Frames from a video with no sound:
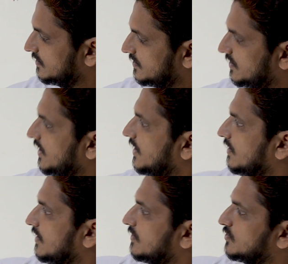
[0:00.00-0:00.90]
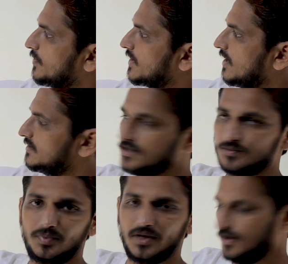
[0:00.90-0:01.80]
C, superclass
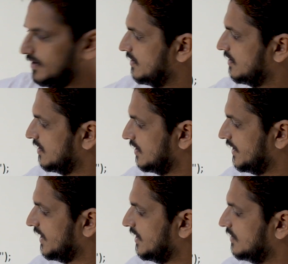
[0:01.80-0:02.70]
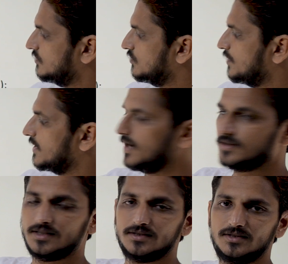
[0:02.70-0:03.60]
is B. D,
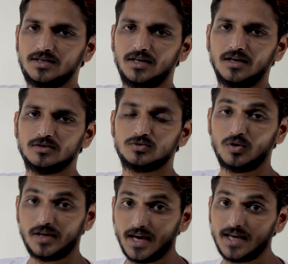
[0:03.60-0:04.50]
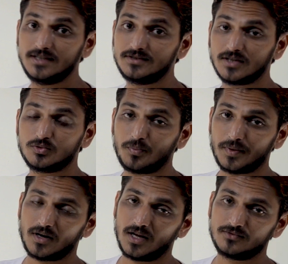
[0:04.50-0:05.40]
superclass is C. So A is the
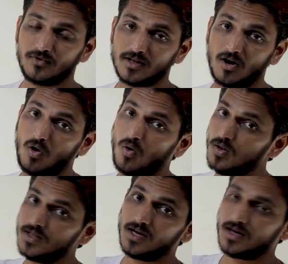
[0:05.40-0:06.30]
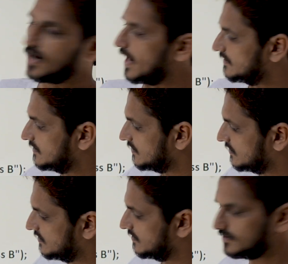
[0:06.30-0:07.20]
superclass for all the
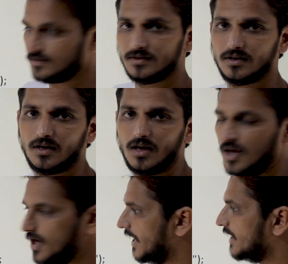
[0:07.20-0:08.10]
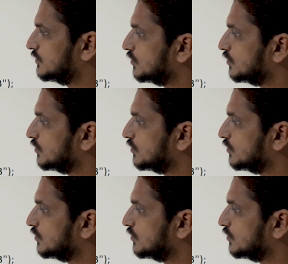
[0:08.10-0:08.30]
classes. A